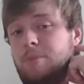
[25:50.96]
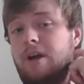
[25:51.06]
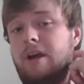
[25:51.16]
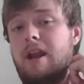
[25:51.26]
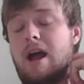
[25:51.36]

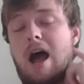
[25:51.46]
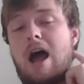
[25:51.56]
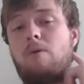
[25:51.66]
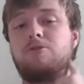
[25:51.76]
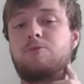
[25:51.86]
but
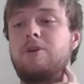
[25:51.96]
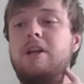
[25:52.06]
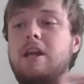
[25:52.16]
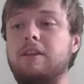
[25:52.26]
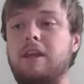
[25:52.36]
I was
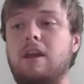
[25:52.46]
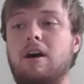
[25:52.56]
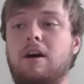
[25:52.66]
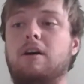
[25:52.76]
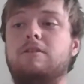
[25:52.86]
reading
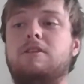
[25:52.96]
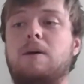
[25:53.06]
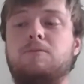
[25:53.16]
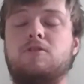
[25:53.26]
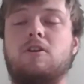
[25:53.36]
the
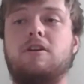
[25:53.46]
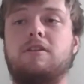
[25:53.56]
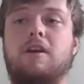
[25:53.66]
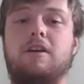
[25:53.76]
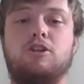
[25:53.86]
depth chart
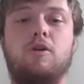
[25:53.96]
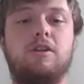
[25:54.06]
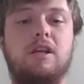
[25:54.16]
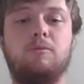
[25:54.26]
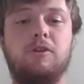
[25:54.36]
that Jody
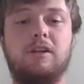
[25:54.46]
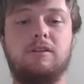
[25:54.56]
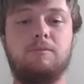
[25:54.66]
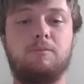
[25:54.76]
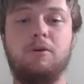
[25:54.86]
Demling
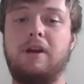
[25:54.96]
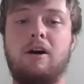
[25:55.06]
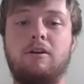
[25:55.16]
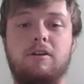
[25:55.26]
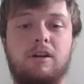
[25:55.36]
put
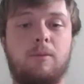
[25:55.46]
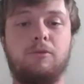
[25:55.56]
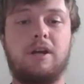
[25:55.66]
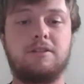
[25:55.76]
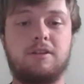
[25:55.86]
out a couple
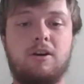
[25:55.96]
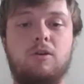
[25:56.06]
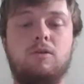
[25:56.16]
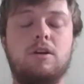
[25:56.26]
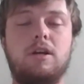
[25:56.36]
days
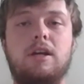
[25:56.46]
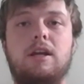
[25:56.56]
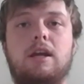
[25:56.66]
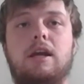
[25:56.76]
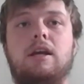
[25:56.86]
ago,
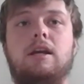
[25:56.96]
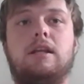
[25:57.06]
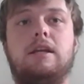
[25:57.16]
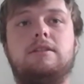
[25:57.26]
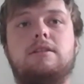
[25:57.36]
and
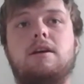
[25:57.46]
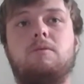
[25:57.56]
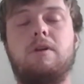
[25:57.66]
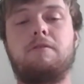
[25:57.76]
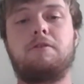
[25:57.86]
he said
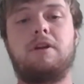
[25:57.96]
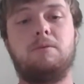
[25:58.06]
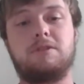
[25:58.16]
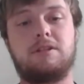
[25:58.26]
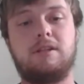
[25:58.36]
whenever he
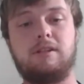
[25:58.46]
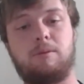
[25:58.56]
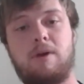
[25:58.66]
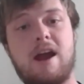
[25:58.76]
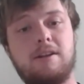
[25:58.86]
was attending the
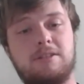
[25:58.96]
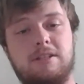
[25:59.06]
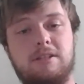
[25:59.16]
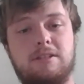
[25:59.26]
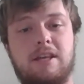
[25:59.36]

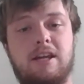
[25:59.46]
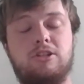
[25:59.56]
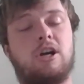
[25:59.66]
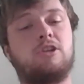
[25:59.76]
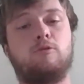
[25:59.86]
practices that
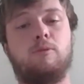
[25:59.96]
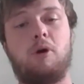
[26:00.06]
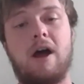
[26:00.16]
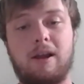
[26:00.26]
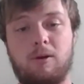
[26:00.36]
Joshua
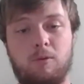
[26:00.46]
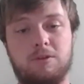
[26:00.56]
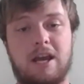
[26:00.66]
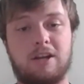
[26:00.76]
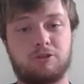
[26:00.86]
Black
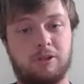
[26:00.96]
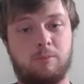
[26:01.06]
was actually